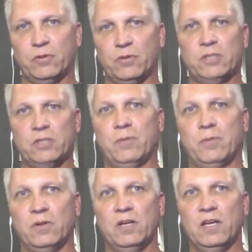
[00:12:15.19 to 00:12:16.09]
These
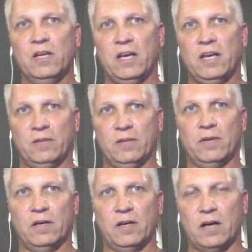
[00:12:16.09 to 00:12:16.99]
people had
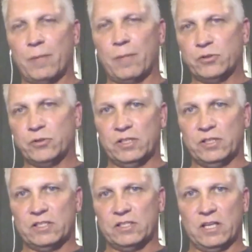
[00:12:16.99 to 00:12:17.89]
uh,
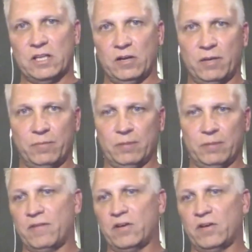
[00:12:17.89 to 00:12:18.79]
opportunities that I'd be able to
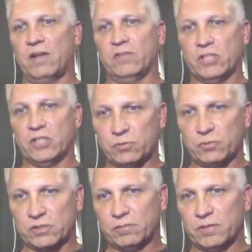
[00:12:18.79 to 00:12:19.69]
have a conversation with
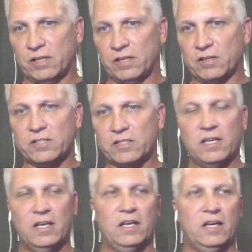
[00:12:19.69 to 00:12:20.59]
somebody else,
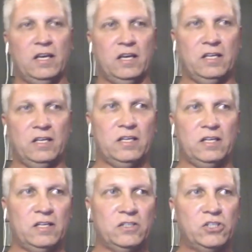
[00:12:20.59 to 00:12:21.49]
and
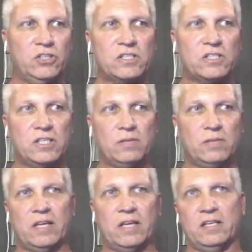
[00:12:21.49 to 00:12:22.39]
it just seemed like